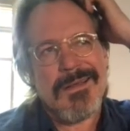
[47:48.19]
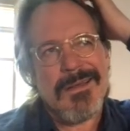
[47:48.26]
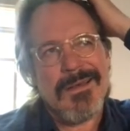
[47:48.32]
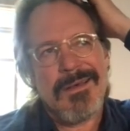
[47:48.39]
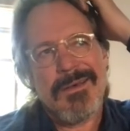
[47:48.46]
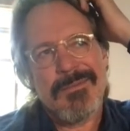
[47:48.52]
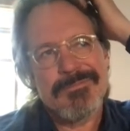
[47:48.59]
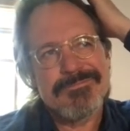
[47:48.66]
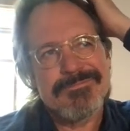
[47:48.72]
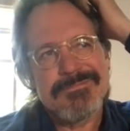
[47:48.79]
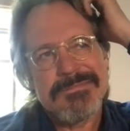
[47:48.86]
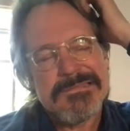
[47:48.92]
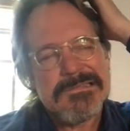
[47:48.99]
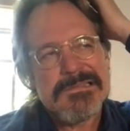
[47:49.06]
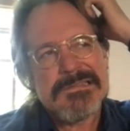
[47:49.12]
Um,
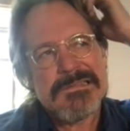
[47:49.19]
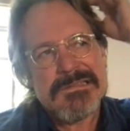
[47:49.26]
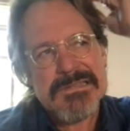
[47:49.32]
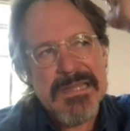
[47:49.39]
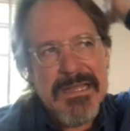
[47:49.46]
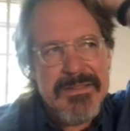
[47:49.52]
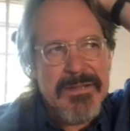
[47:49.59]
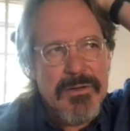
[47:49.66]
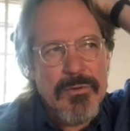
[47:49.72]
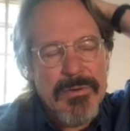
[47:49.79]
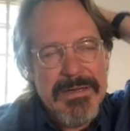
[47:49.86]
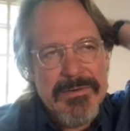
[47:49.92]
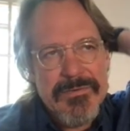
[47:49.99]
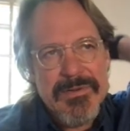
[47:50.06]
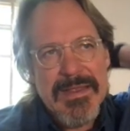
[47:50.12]
not the
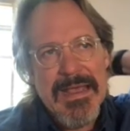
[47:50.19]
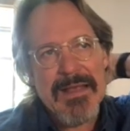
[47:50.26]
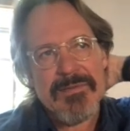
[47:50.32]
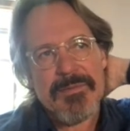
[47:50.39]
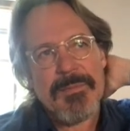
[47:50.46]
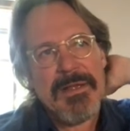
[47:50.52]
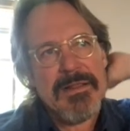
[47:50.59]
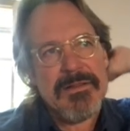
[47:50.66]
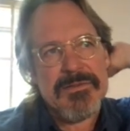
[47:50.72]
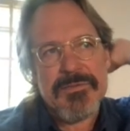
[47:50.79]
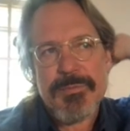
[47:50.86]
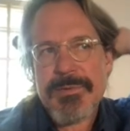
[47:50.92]
greatest gas mileage,